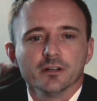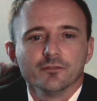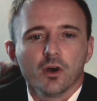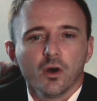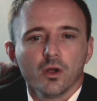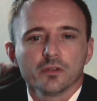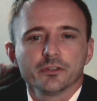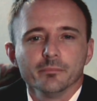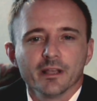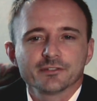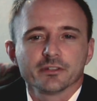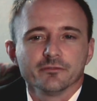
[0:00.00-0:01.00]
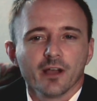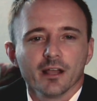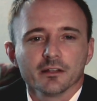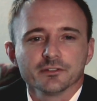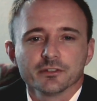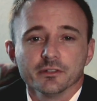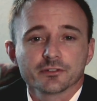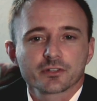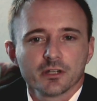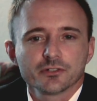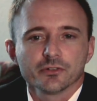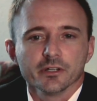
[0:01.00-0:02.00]
of all domestic violence in this
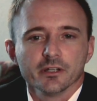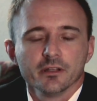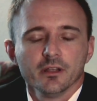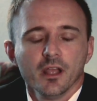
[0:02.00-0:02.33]
country.